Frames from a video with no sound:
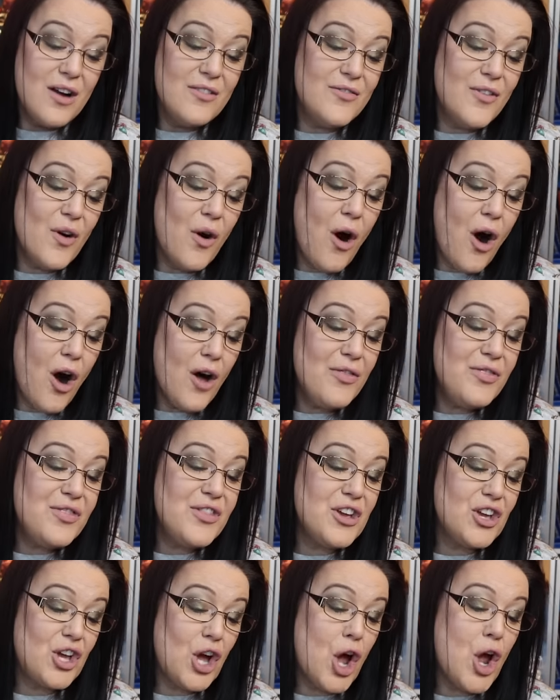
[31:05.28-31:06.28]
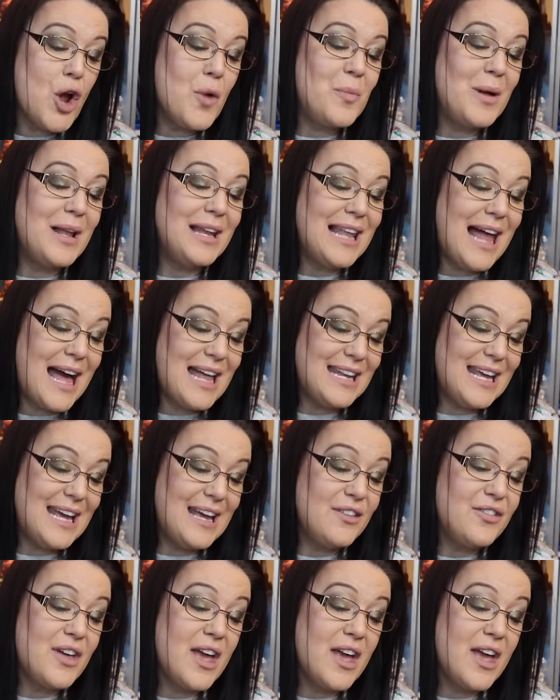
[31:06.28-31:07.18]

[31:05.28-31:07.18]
for on-the-go planning.